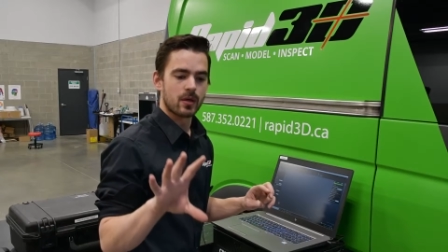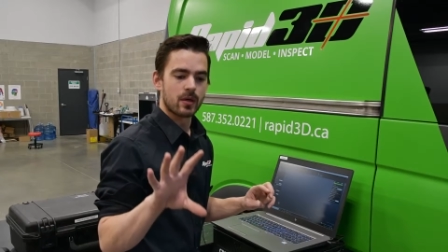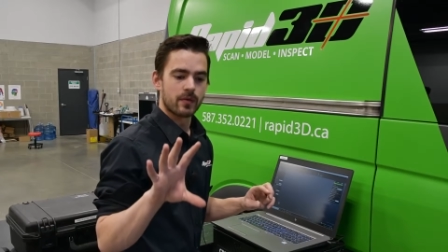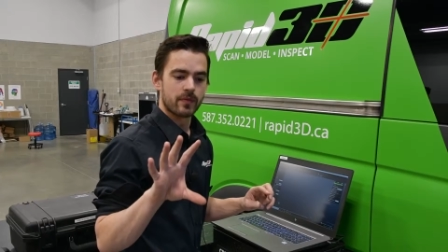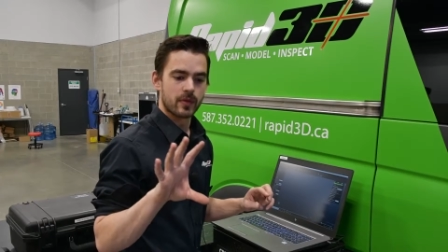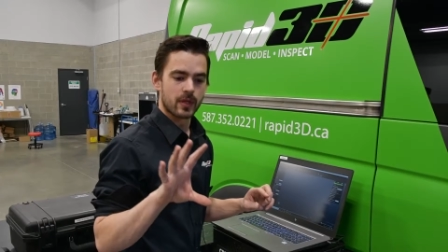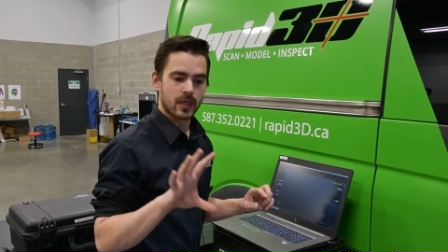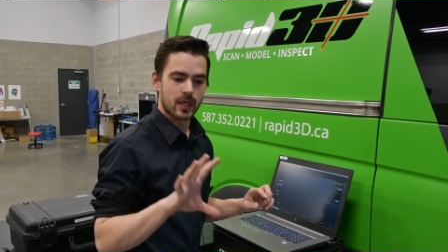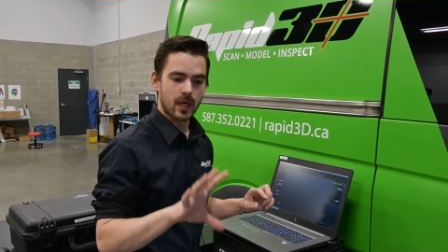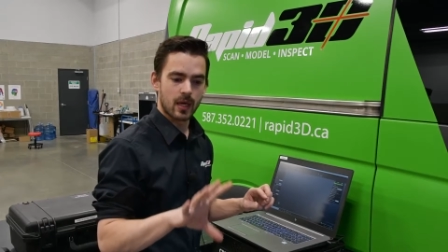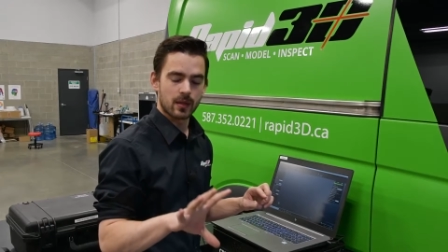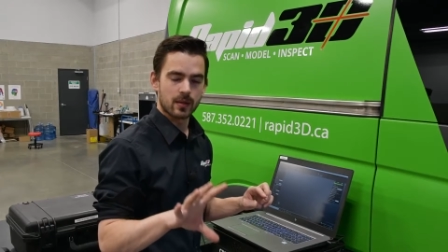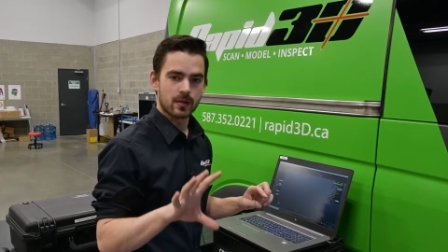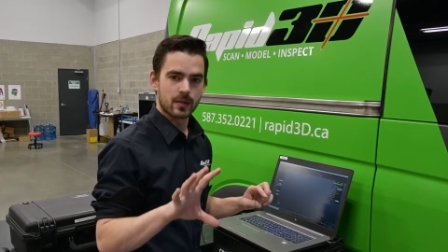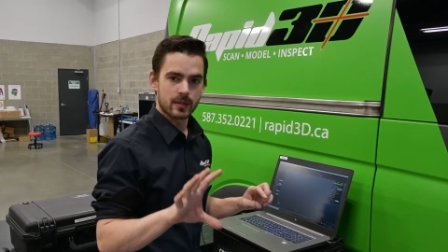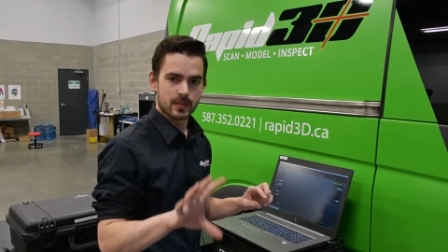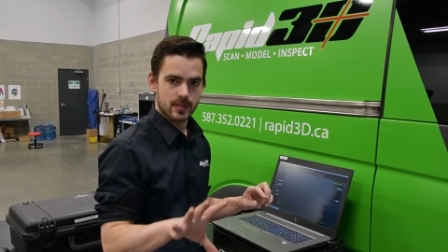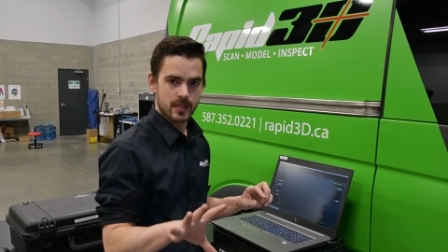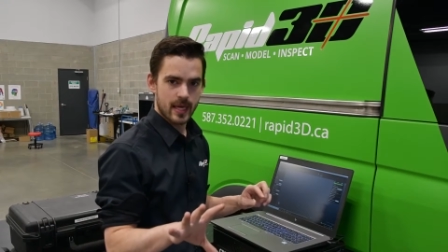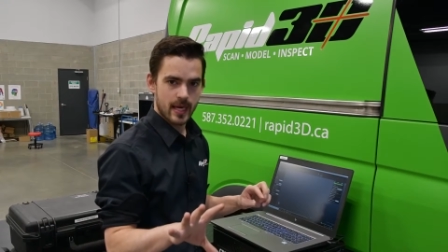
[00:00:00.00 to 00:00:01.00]
of the color
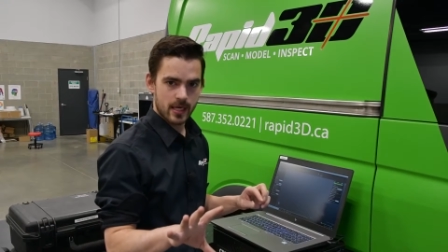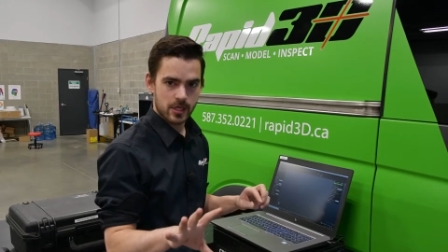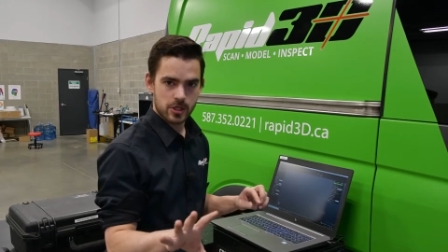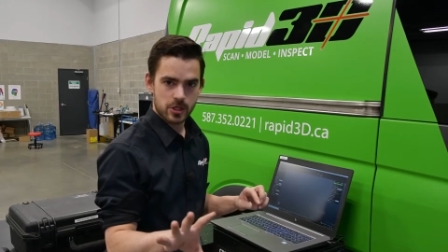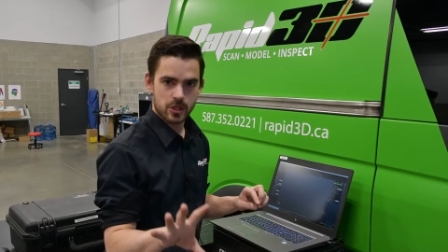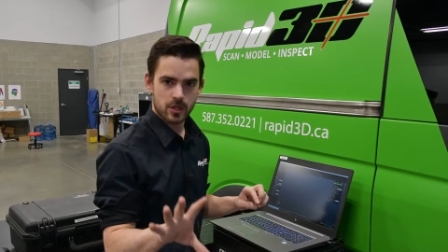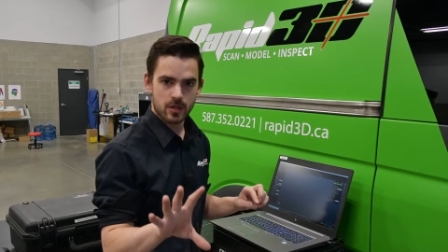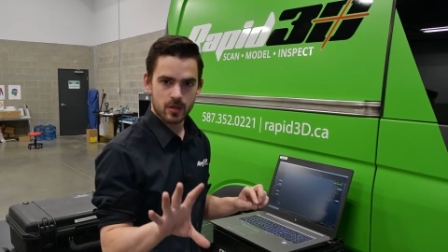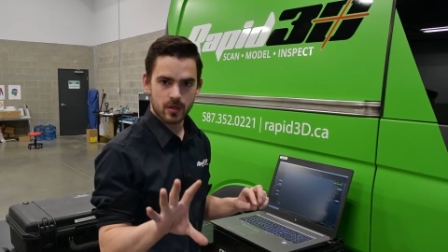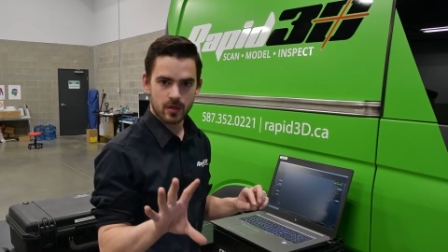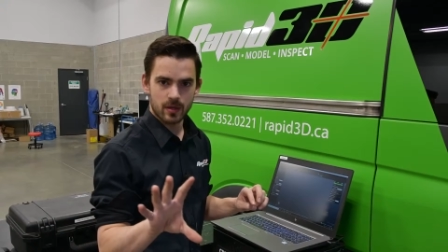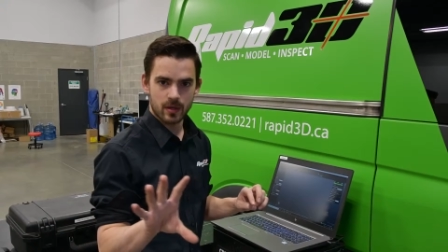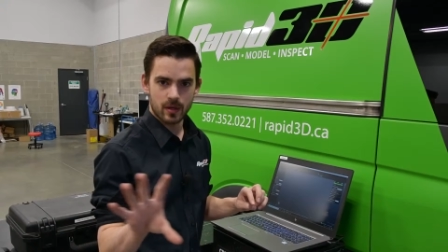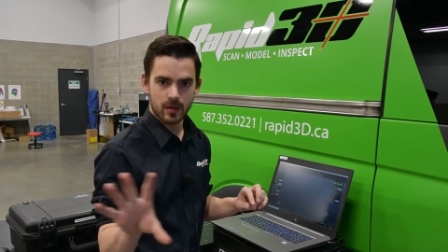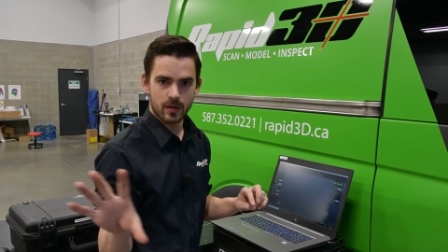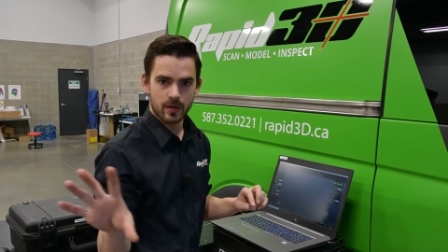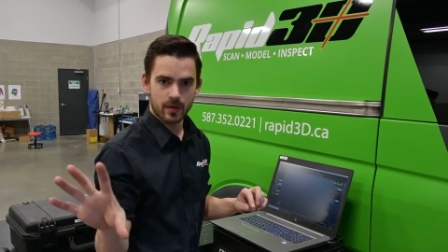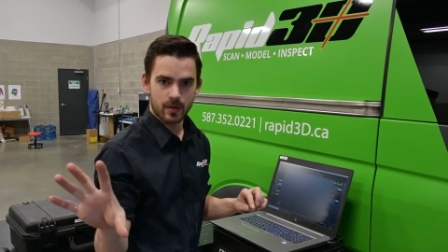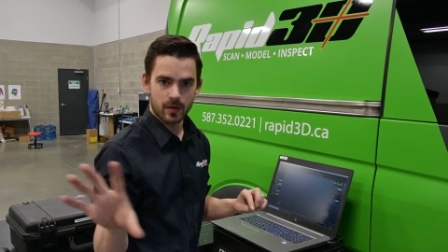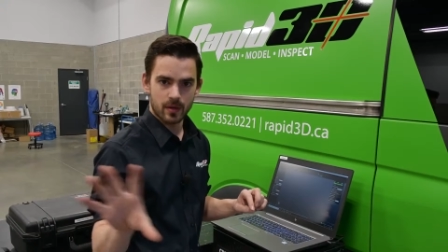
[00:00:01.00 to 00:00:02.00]
and texture
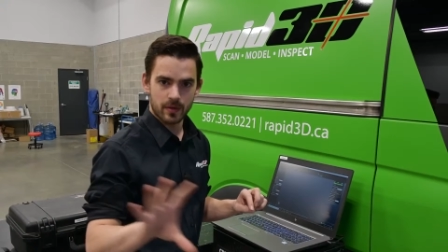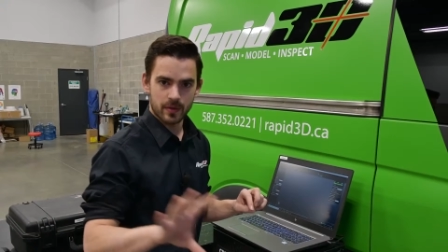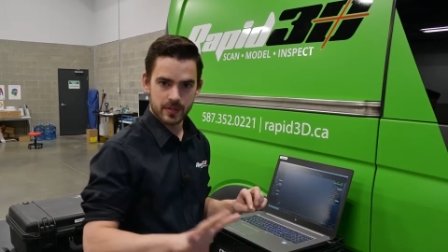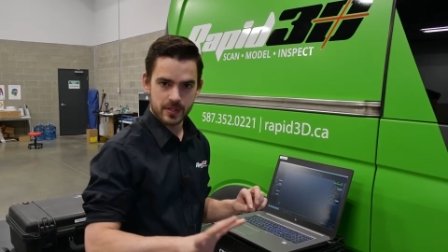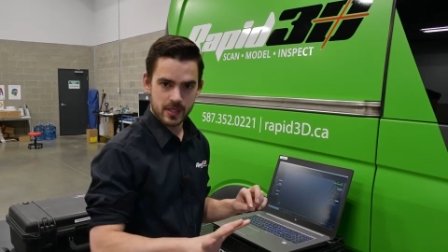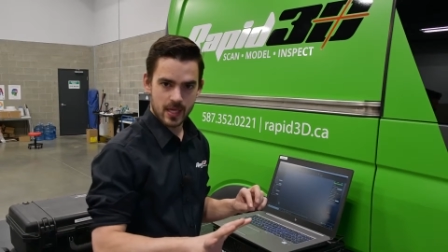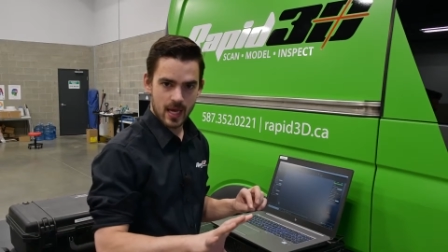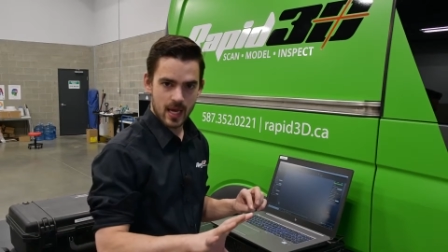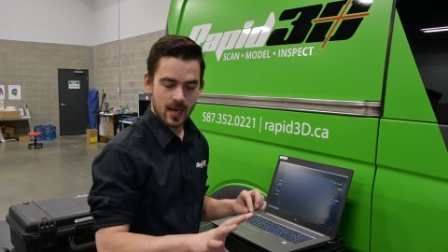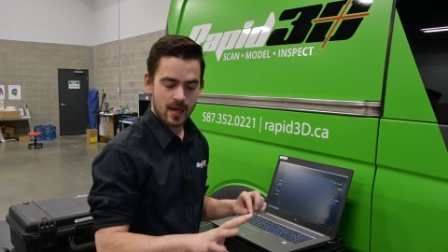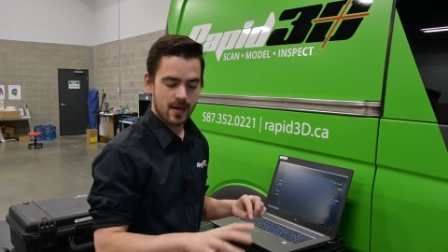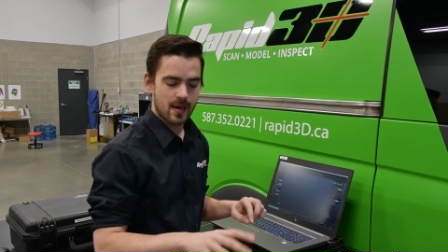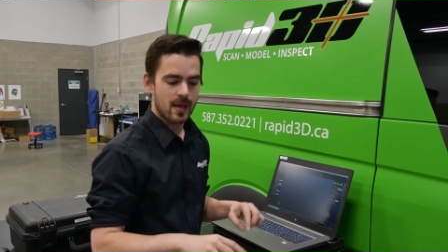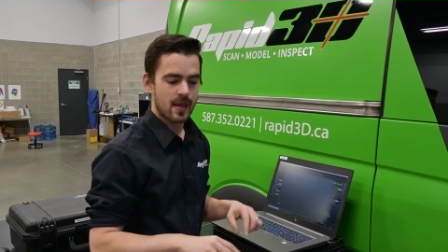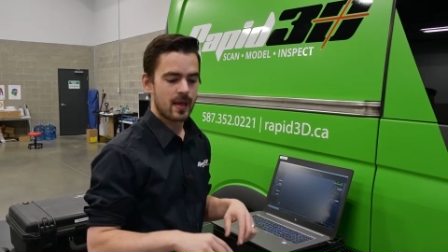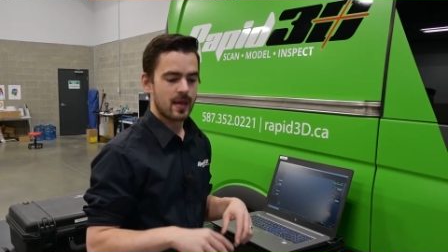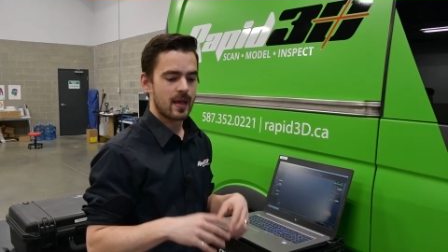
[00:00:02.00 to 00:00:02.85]
on all the scan,